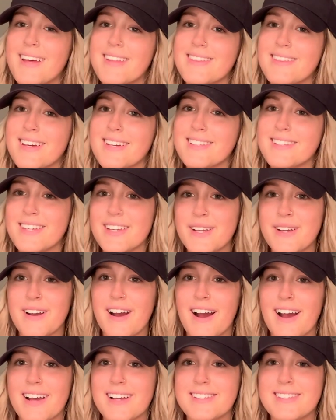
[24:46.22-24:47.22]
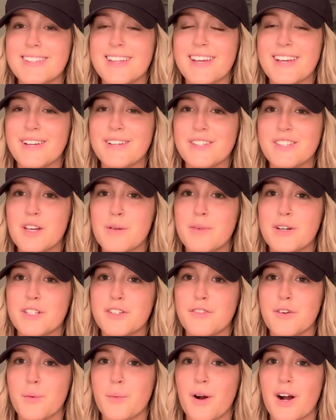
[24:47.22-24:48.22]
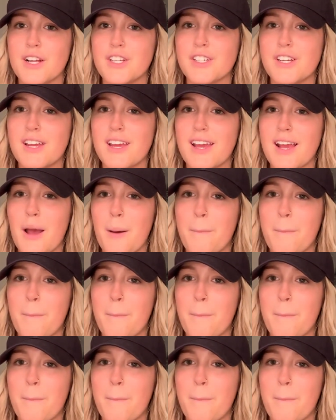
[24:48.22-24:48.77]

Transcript: that's it, you guys. Thank you so much for watching